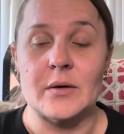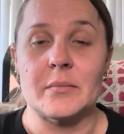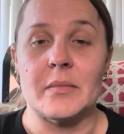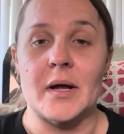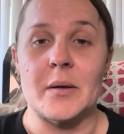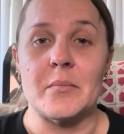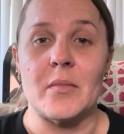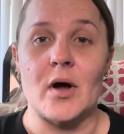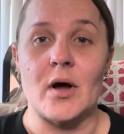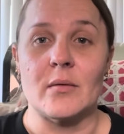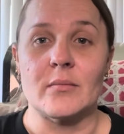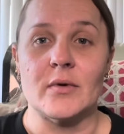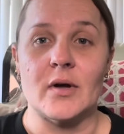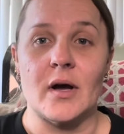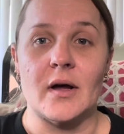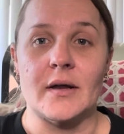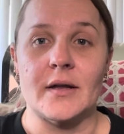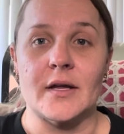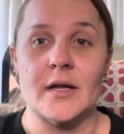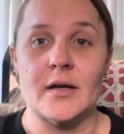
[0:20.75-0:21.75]
My mom
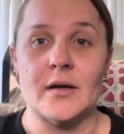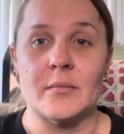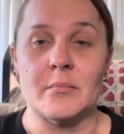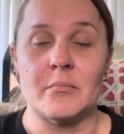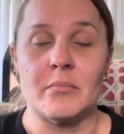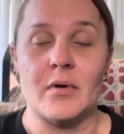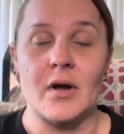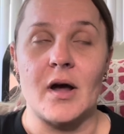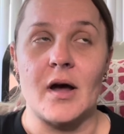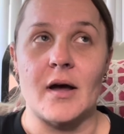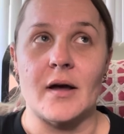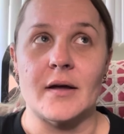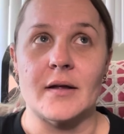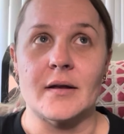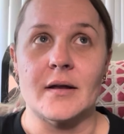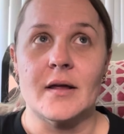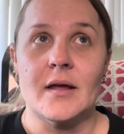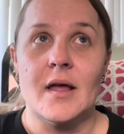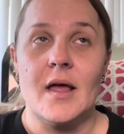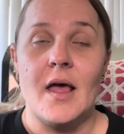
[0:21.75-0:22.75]
got
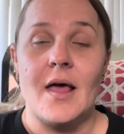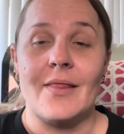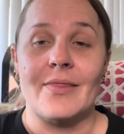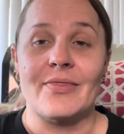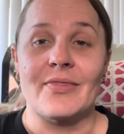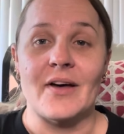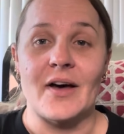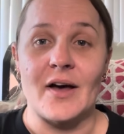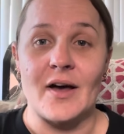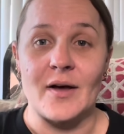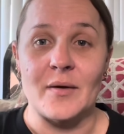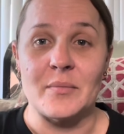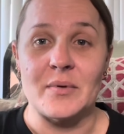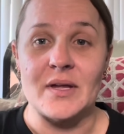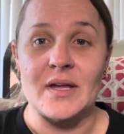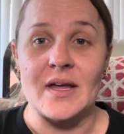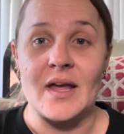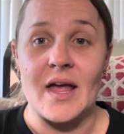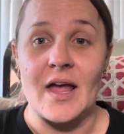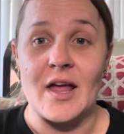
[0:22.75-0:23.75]
the
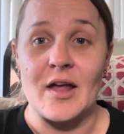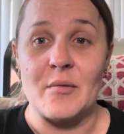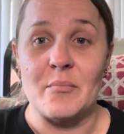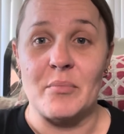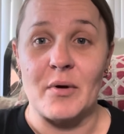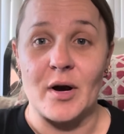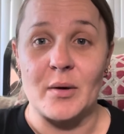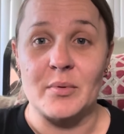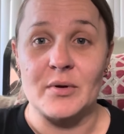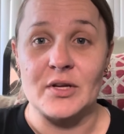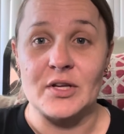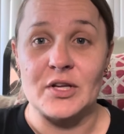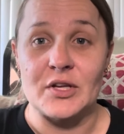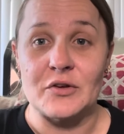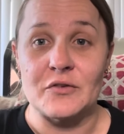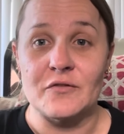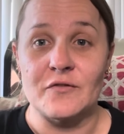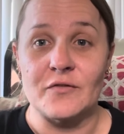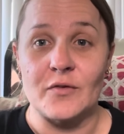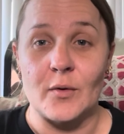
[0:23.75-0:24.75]
hubby a
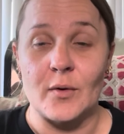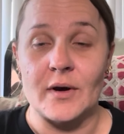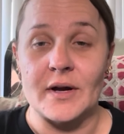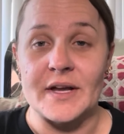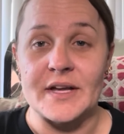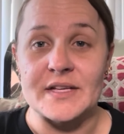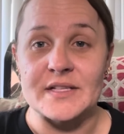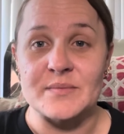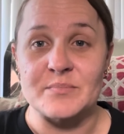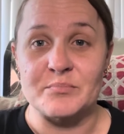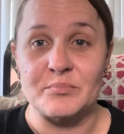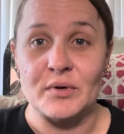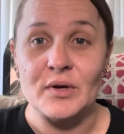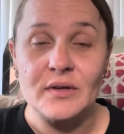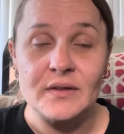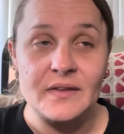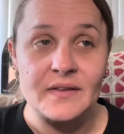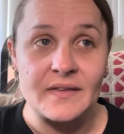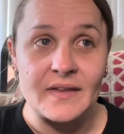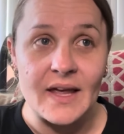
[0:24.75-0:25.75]
barbecue for his
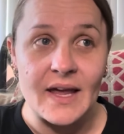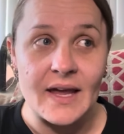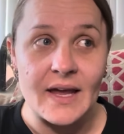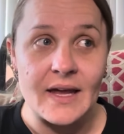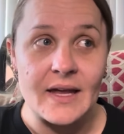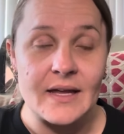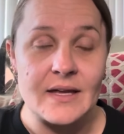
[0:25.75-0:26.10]
birthday.